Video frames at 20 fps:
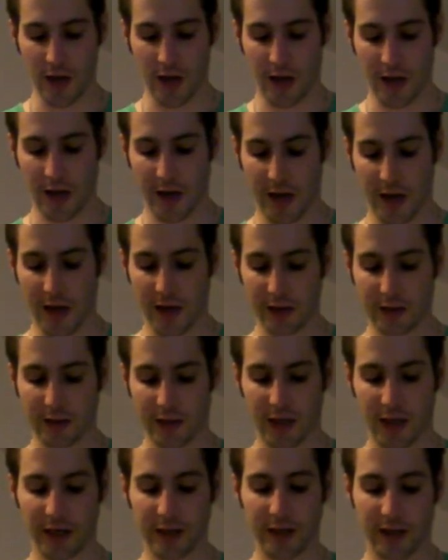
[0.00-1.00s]
and
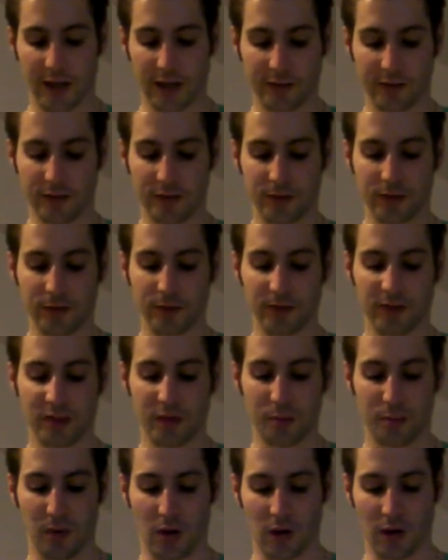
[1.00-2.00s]
I love you the
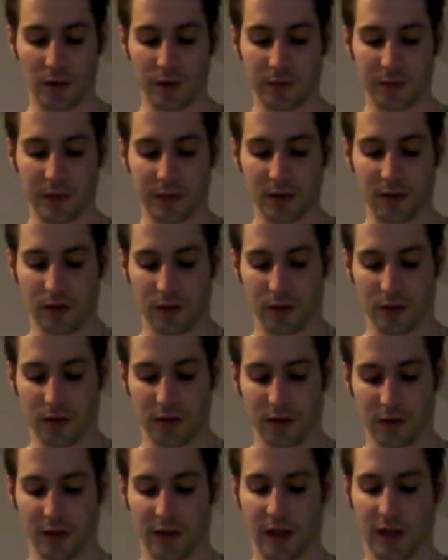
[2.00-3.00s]
more because
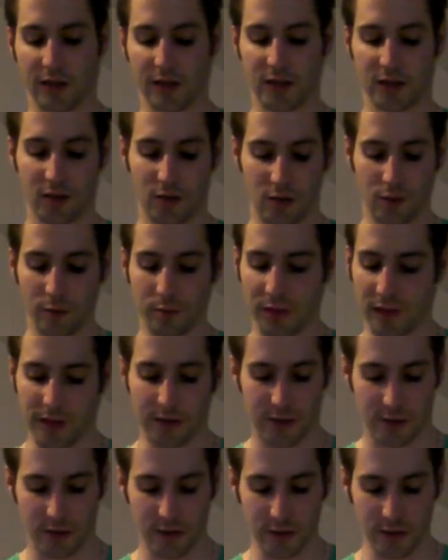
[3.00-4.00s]
it does so
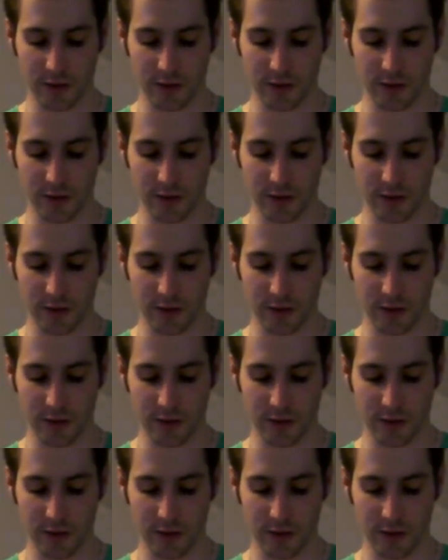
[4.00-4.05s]
bleed.